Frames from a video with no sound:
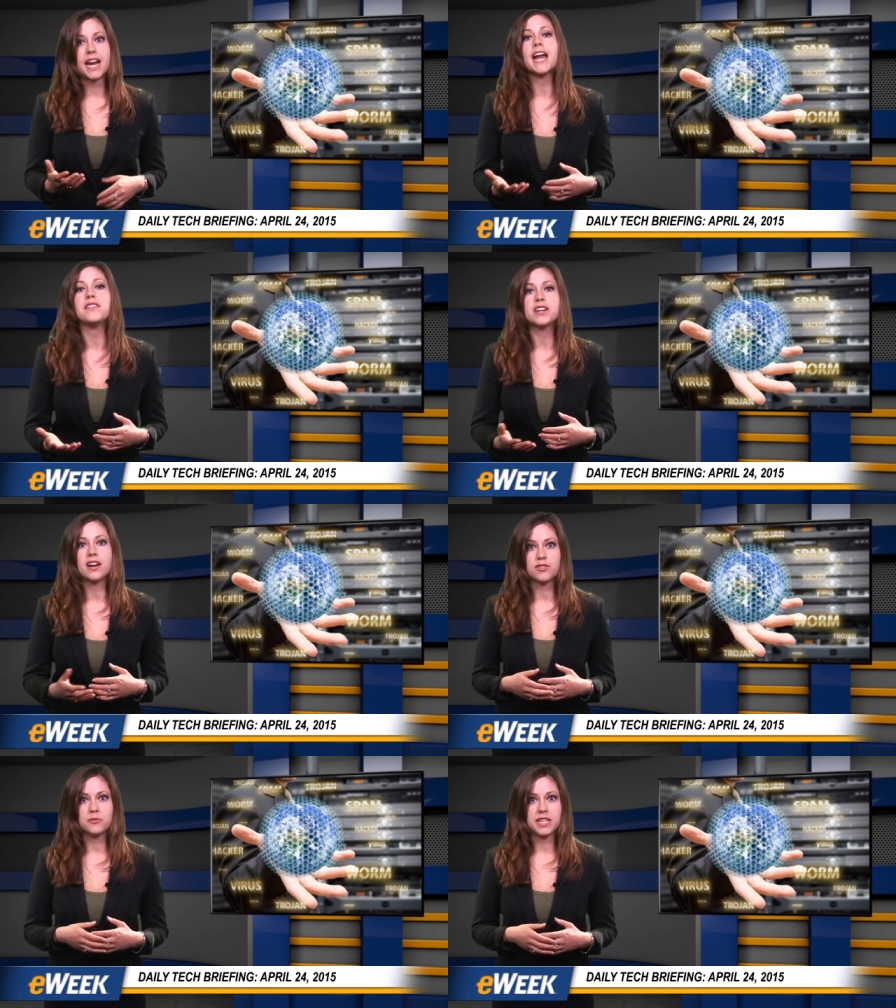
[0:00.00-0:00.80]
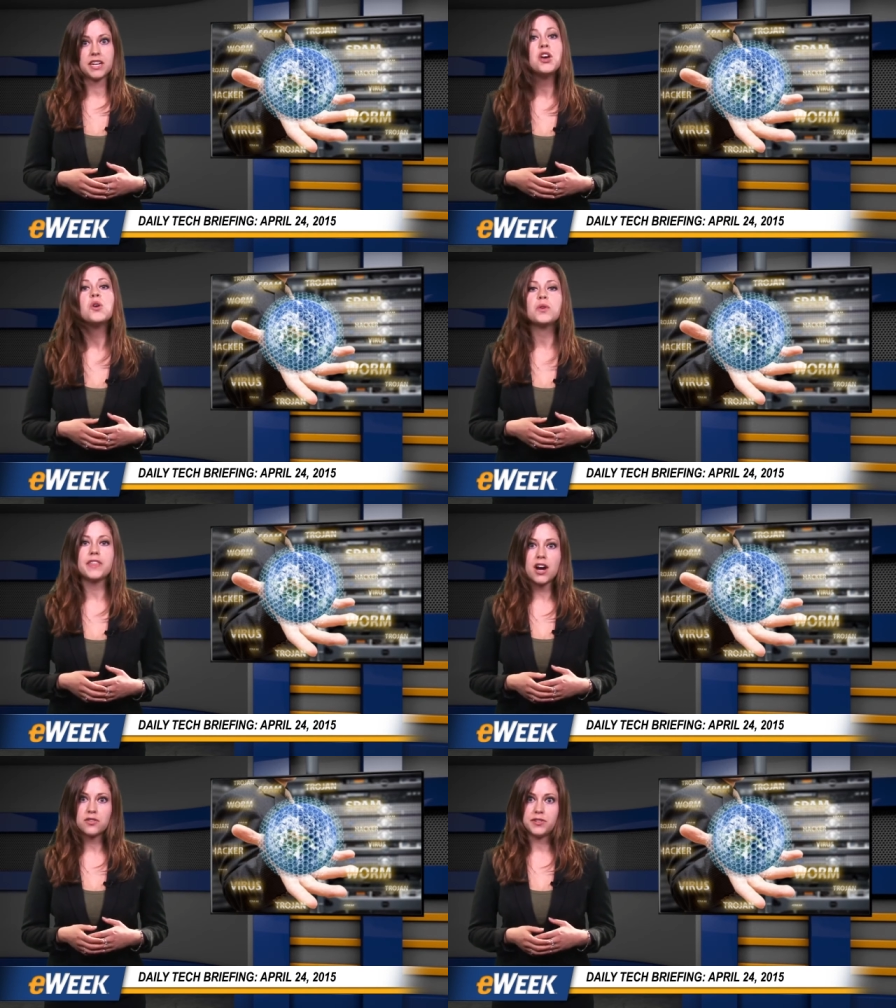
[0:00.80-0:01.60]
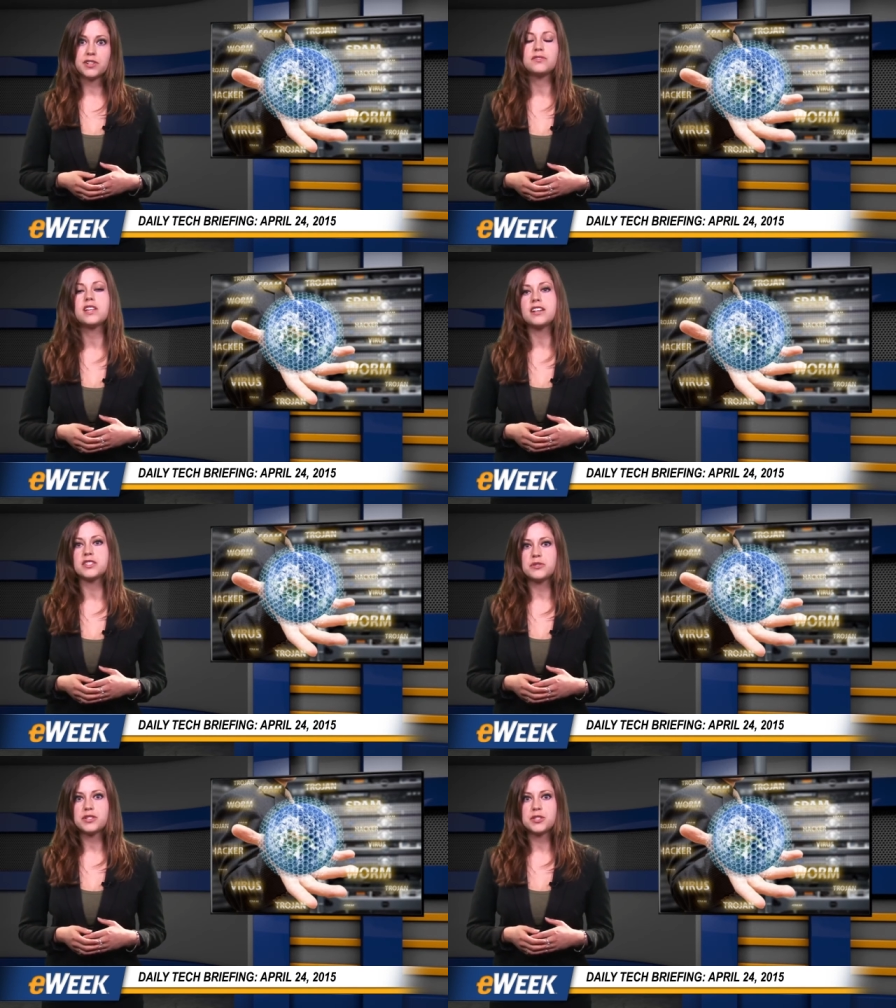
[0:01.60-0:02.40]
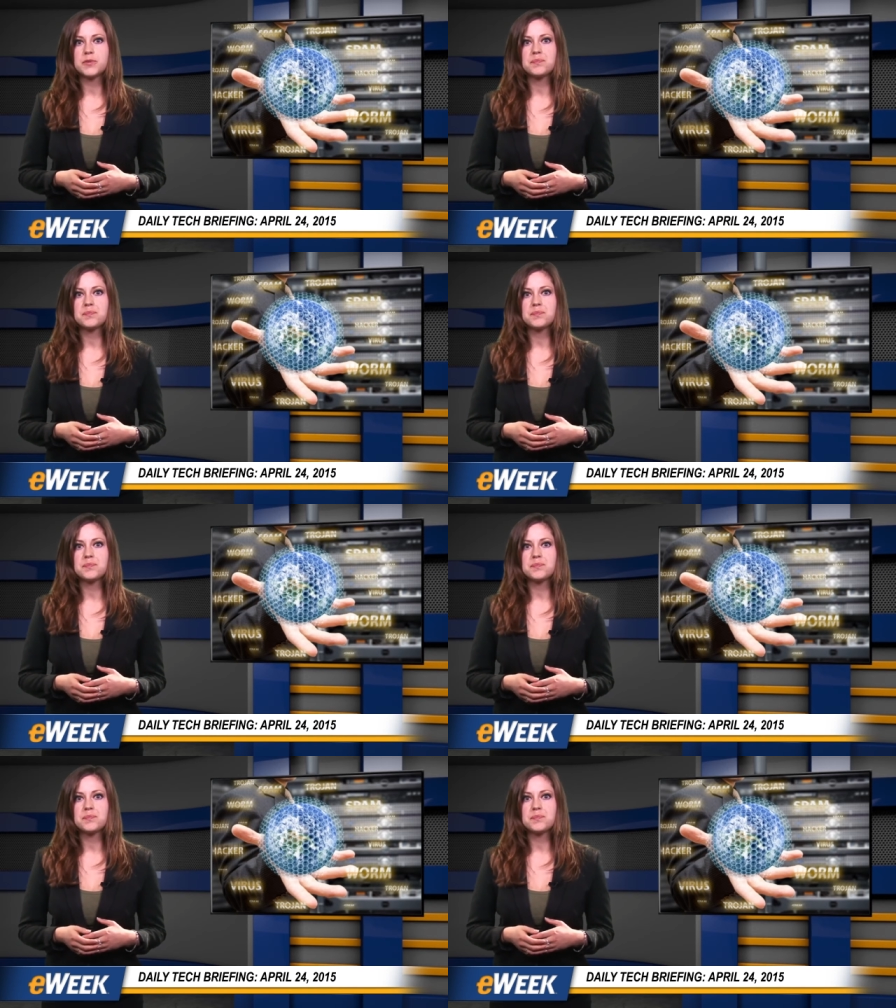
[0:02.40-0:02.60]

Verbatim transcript: and the government, without fear of lawsuits.